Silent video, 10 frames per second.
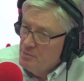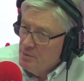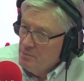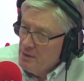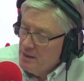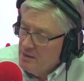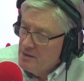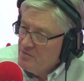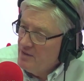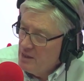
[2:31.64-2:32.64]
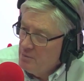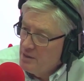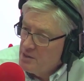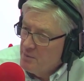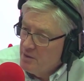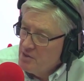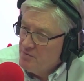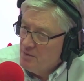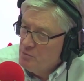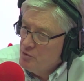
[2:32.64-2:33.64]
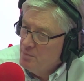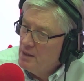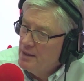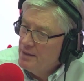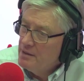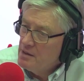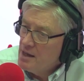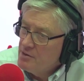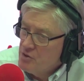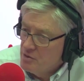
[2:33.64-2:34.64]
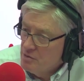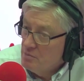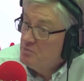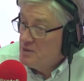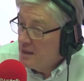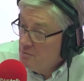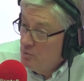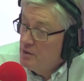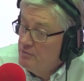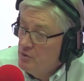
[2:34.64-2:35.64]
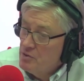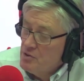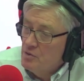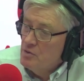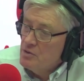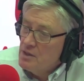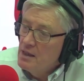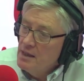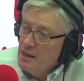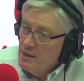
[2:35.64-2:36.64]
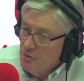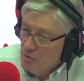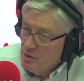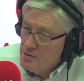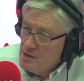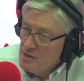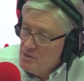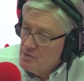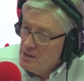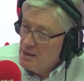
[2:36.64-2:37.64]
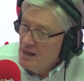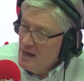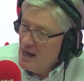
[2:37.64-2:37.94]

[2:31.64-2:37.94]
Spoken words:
you bring back this valuable experience from Dubai to, say, one of your schools in your constituency,